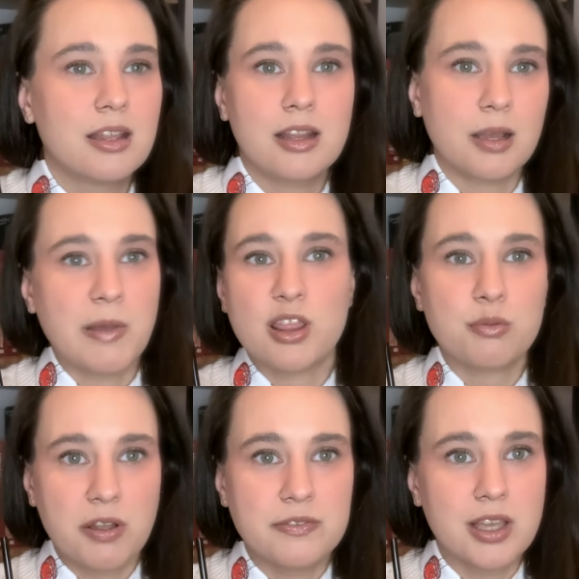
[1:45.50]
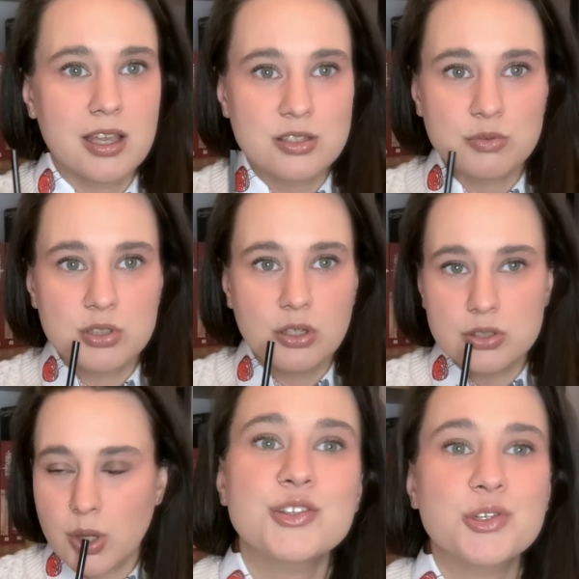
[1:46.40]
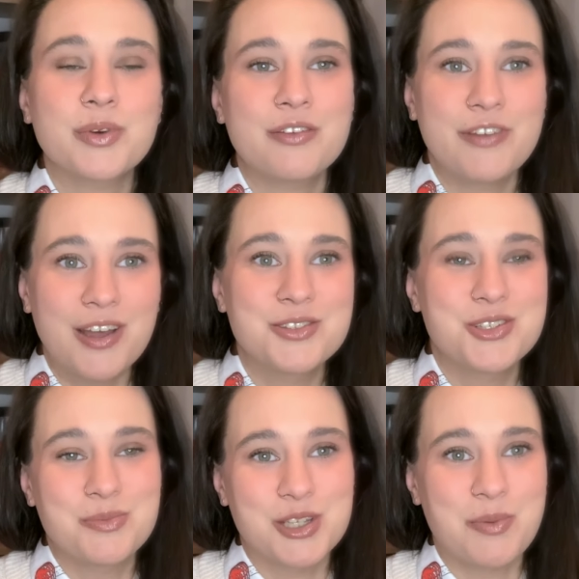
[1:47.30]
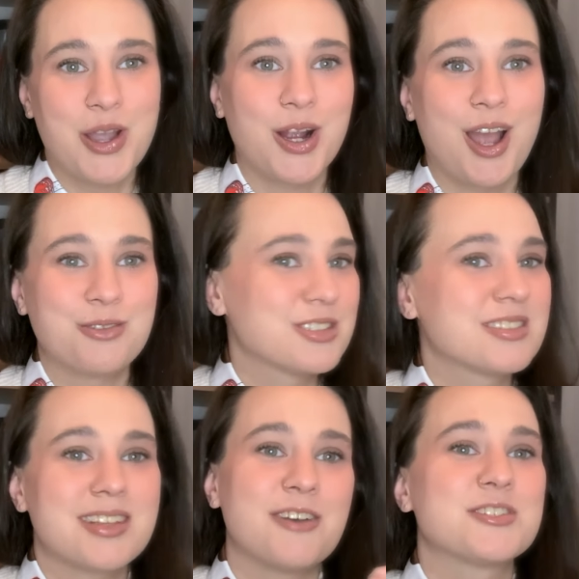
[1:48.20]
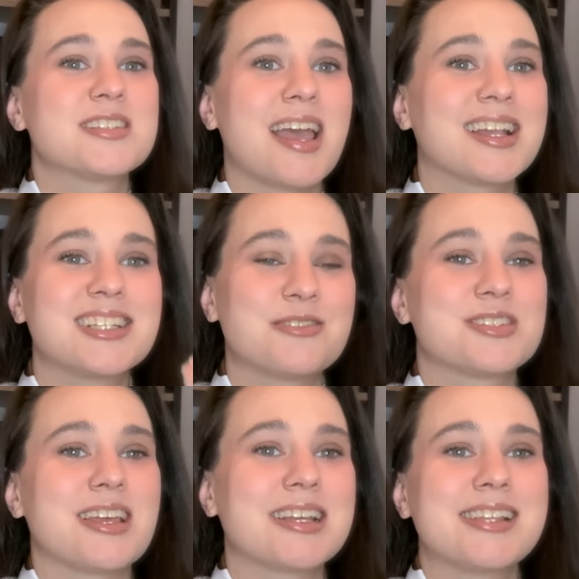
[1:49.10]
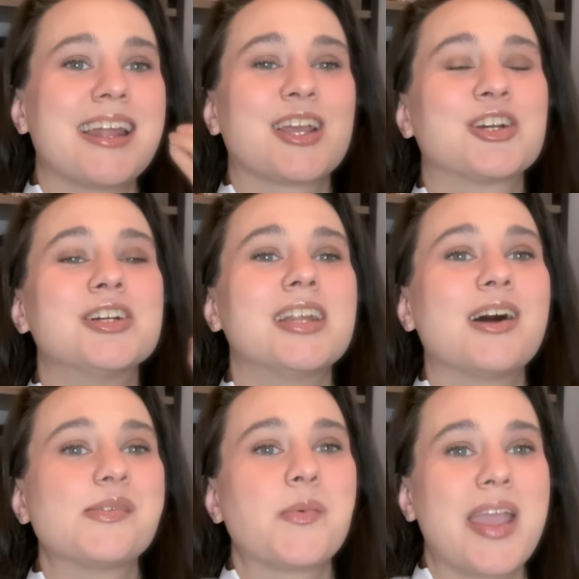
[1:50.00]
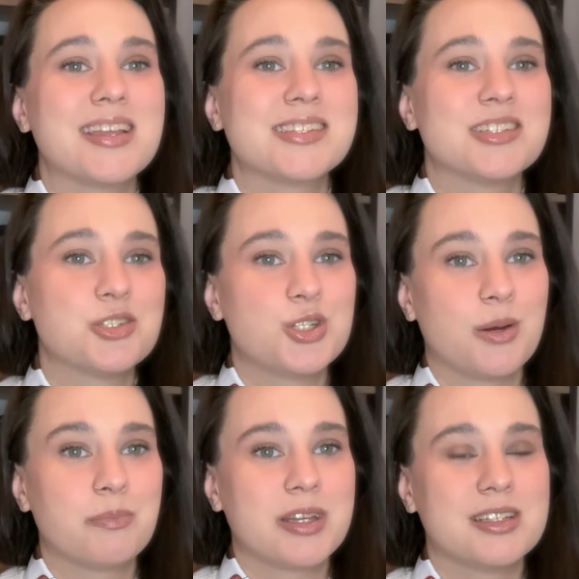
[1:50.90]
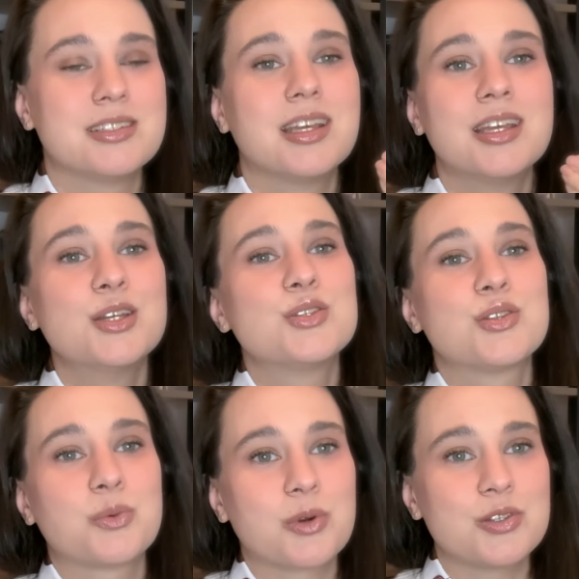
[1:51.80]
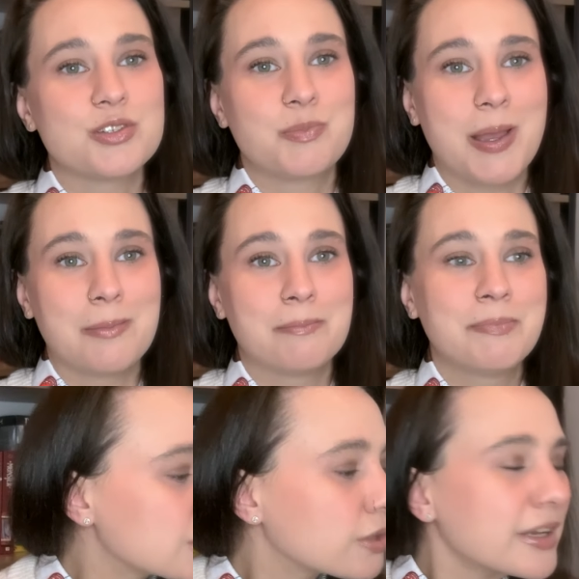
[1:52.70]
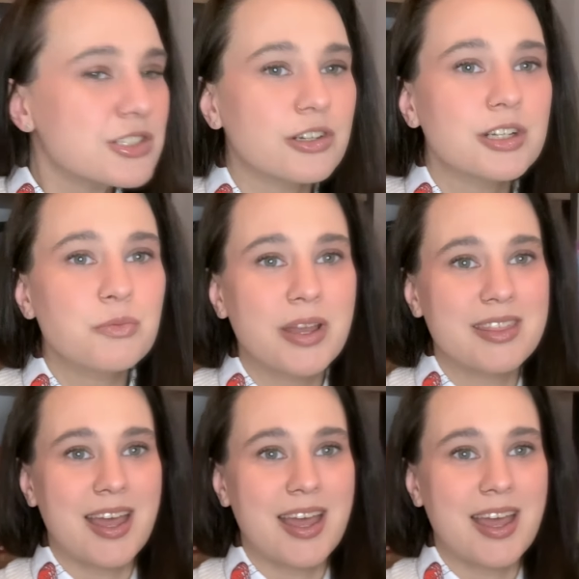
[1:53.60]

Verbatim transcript: like my thrifting as a result. So when I found two books by her, I was I was psyched. I was psyched and I could not wait to jump in to the world of Pym. So I started with